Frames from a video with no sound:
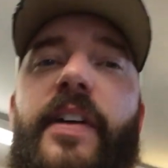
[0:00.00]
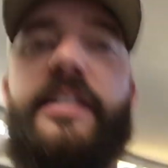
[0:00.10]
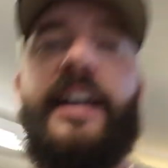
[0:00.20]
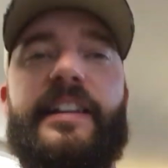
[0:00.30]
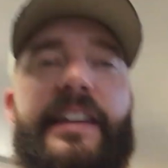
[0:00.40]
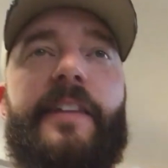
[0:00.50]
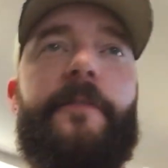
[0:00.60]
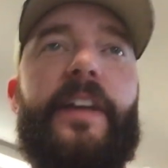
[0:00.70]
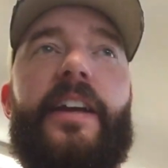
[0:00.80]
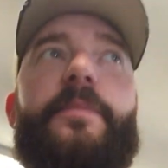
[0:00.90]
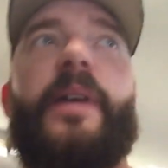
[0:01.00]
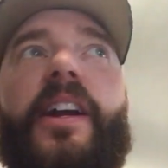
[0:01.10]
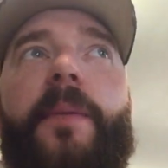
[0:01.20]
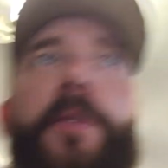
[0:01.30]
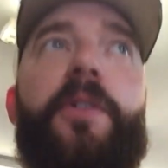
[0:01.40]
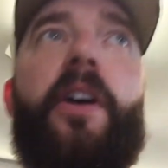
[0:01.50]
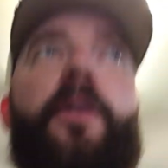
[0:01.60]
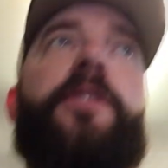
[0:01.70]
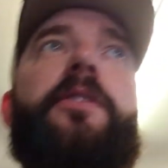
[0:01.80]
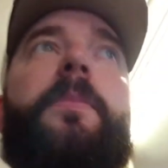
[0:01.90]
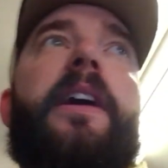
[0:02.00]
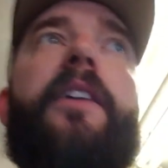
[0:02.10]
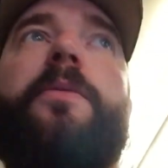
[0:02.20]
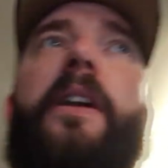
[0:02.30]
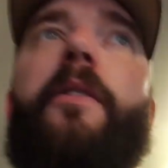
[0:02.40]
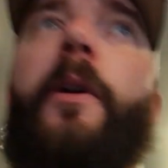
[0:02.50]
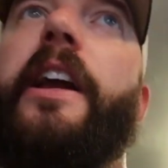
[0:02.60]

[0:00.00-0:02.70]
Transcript: I take it to get feed, pick up new goats, new pigs, whatever we